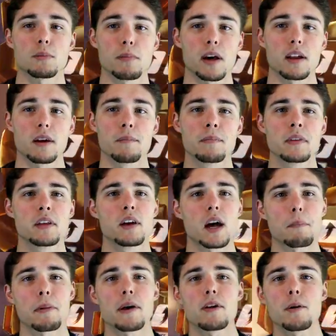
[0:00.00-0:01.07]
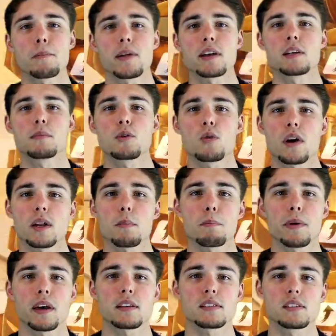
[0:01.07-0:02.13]
meta. I plan on playing him quite a
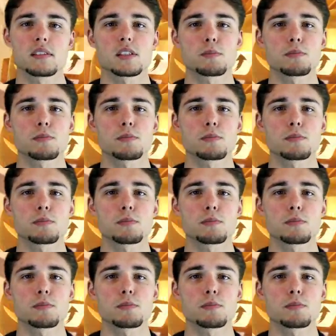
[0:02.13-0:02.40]
bit since his